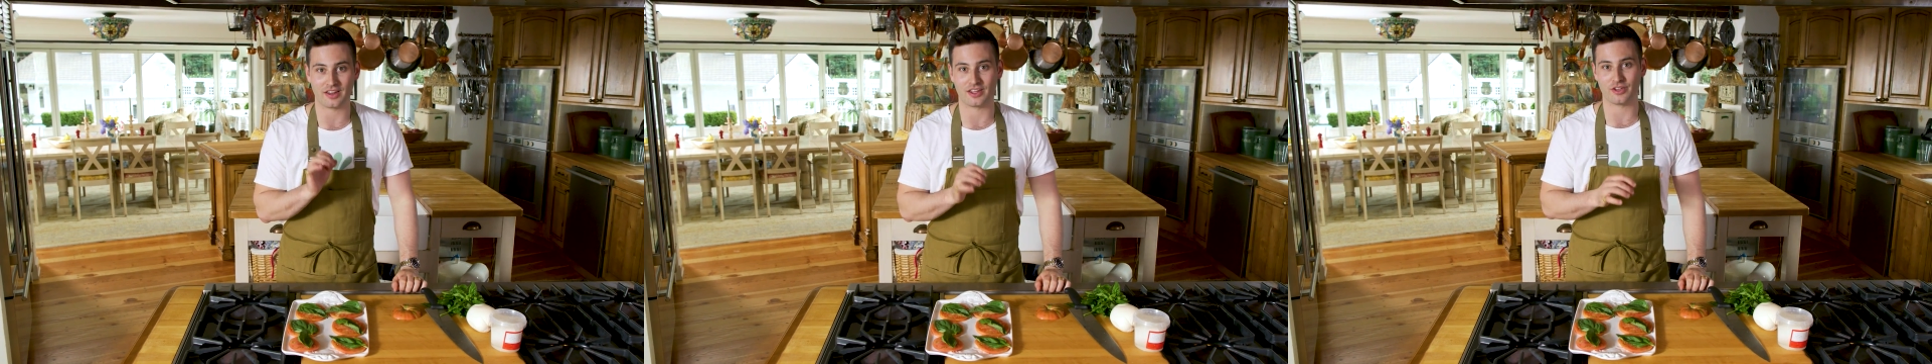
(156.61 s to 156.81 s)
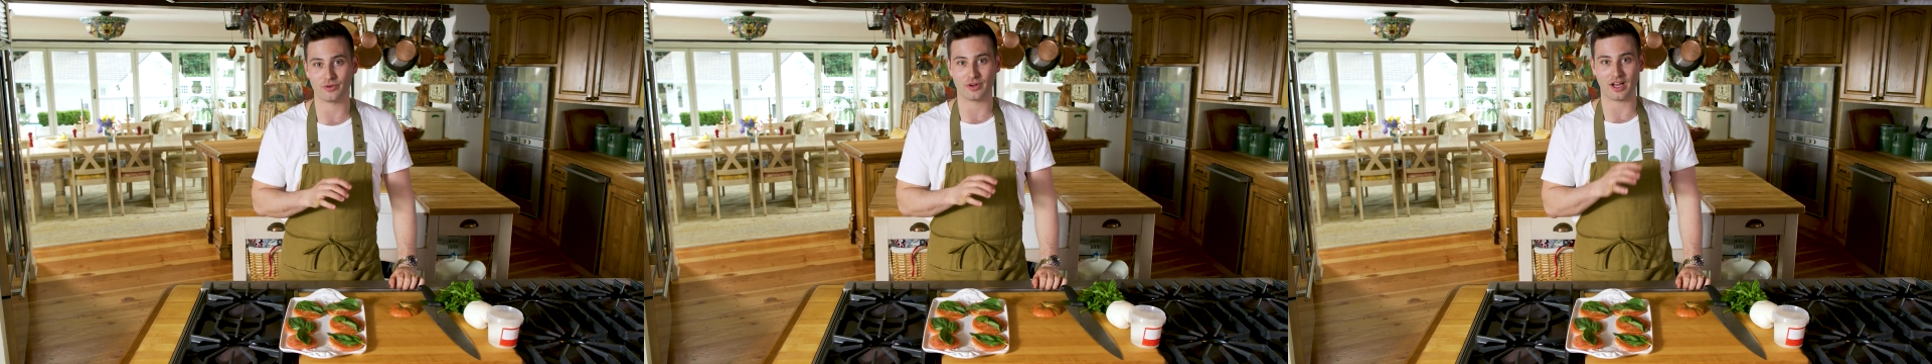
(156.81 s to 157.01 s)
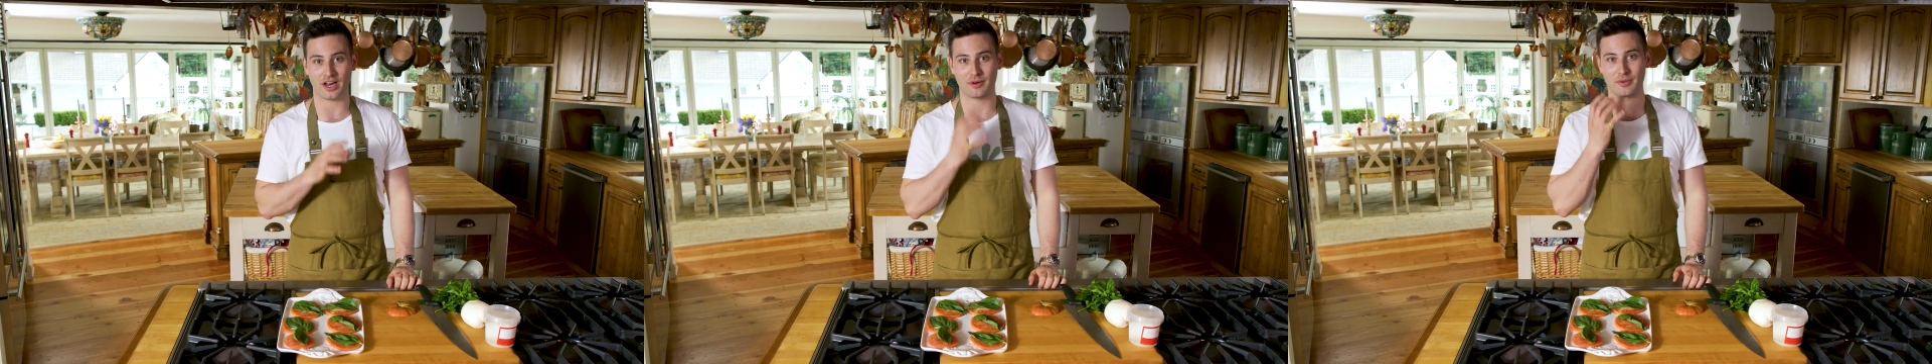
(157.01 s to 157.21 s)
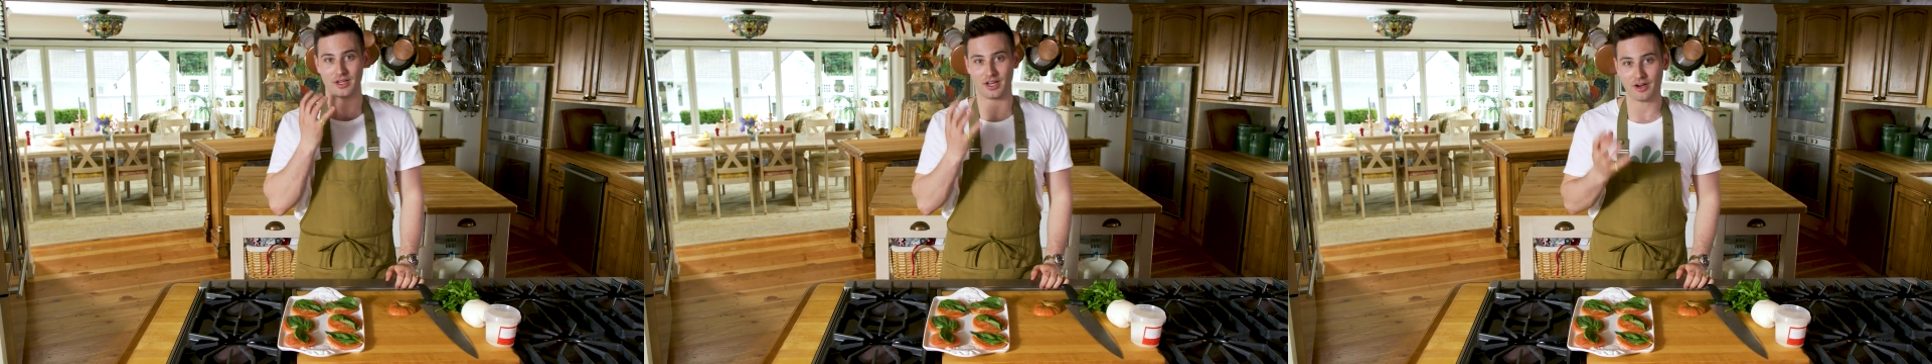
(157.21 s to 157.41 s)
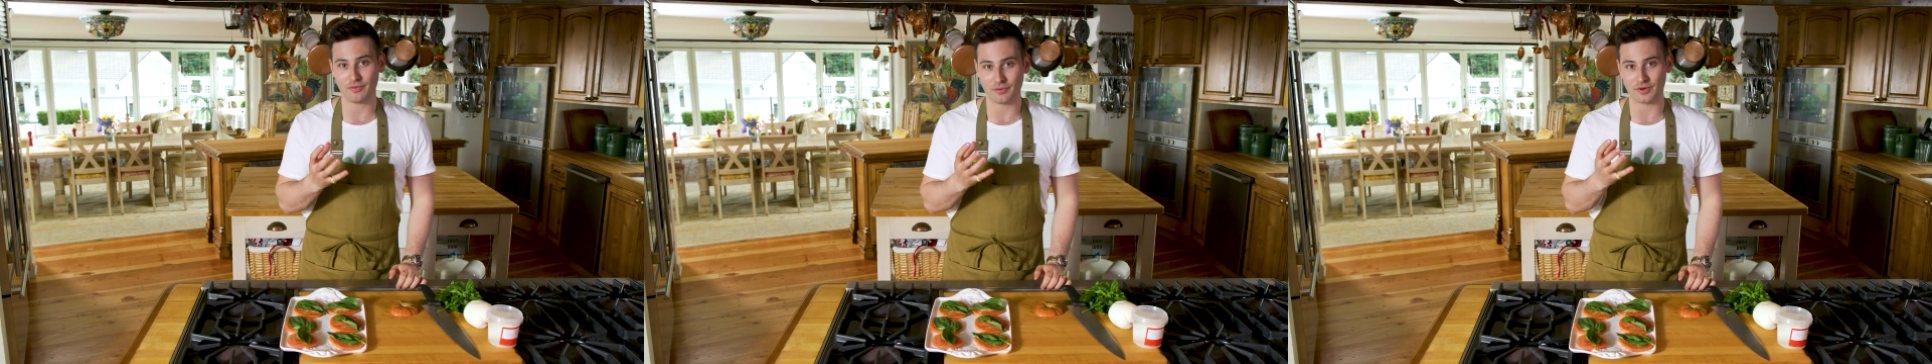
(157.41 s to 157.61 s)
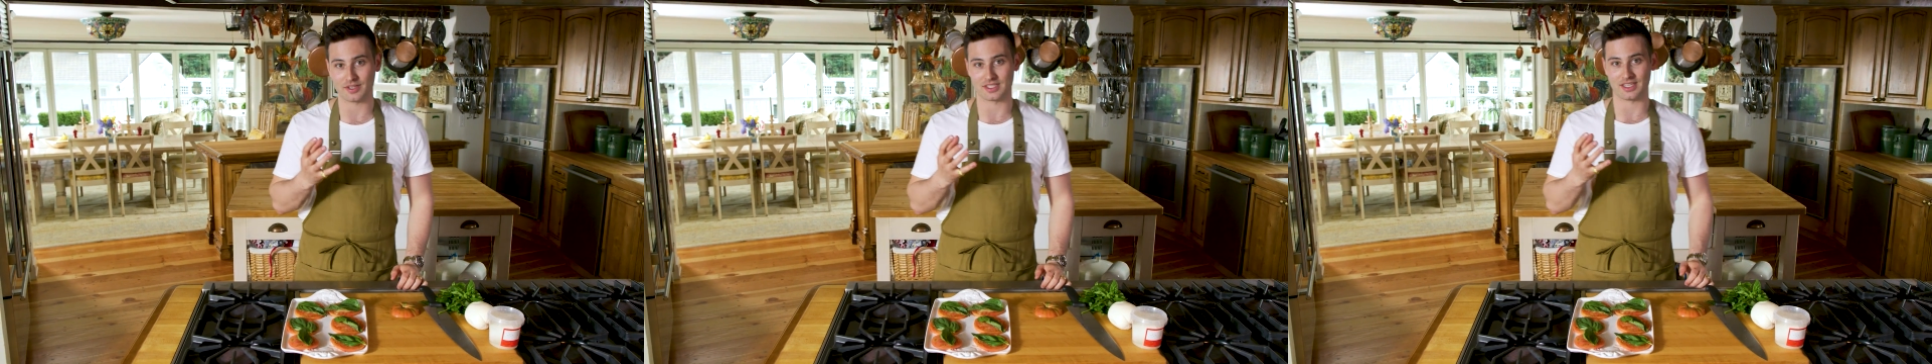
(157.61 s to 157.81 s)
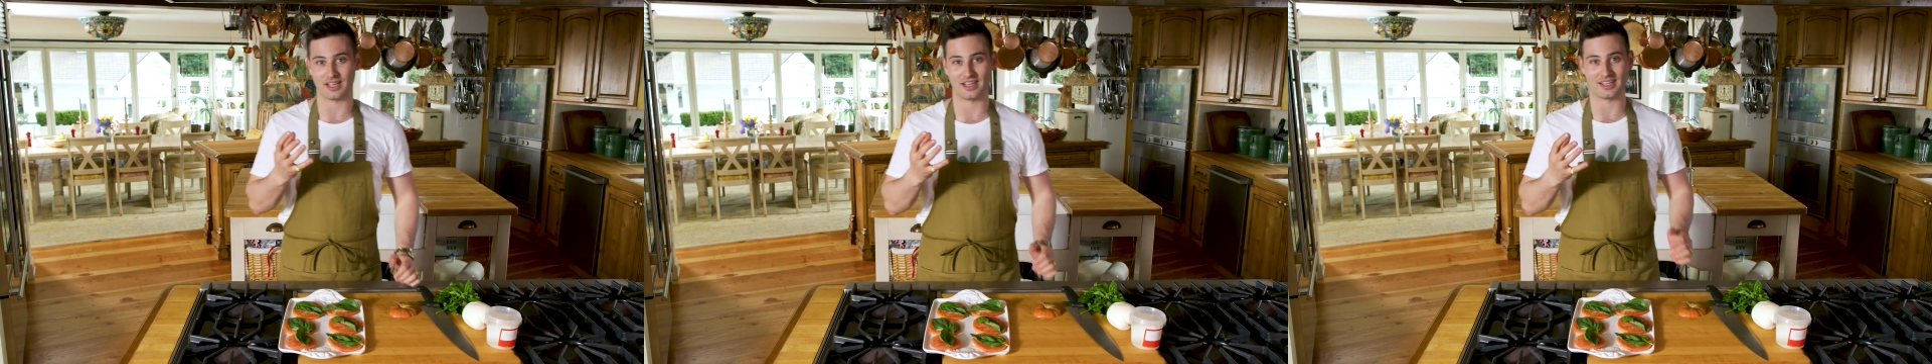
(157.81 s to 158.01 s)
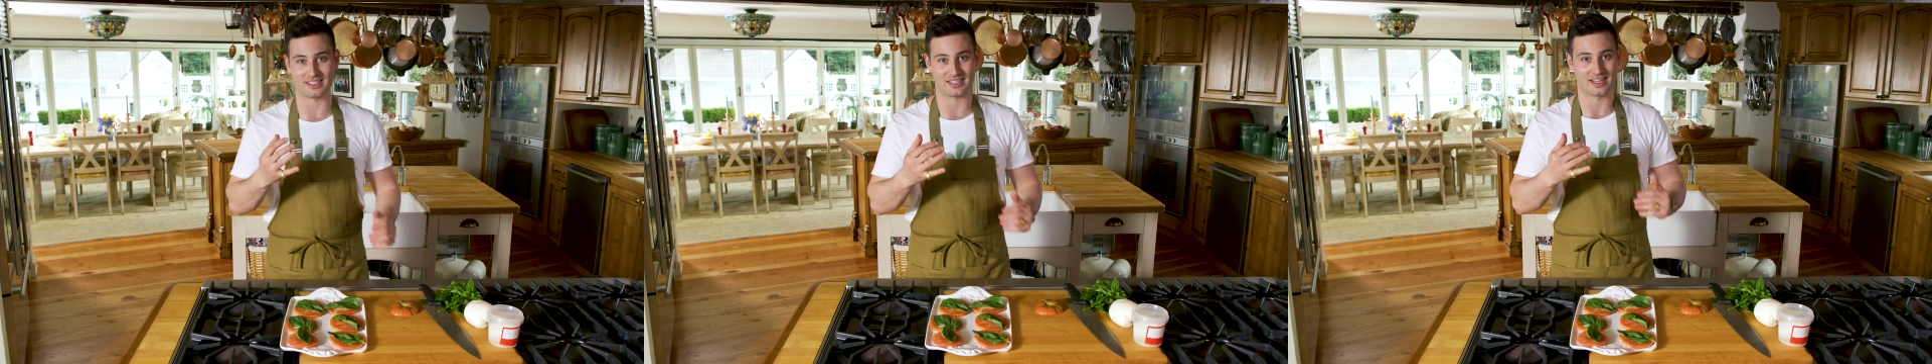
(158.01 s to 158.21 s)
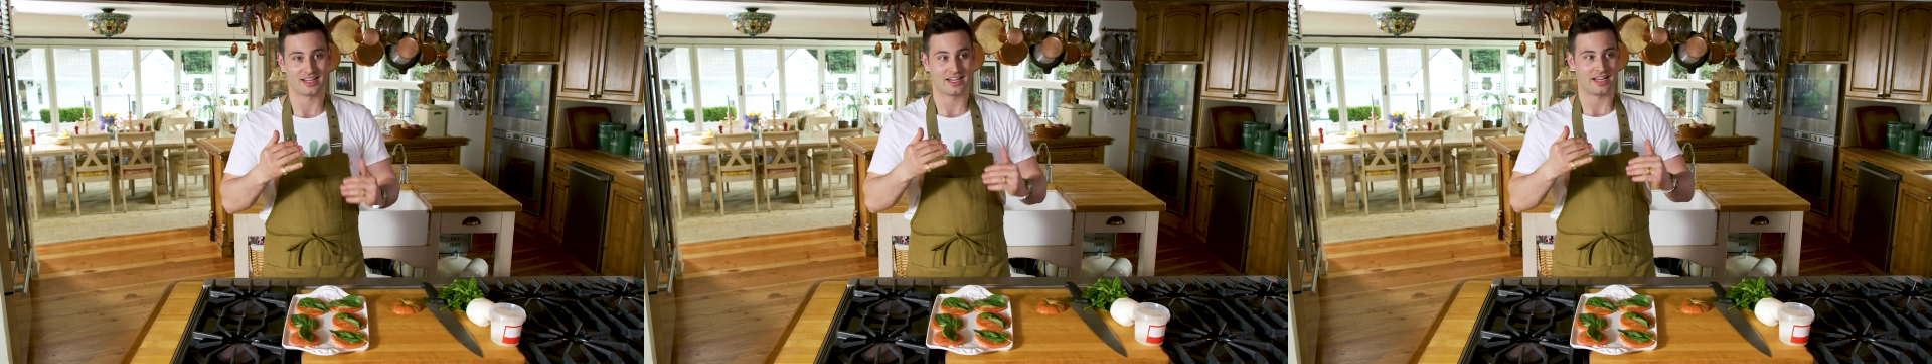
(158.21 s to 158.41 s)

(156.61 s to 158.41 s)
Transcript: that you gotta be careful with is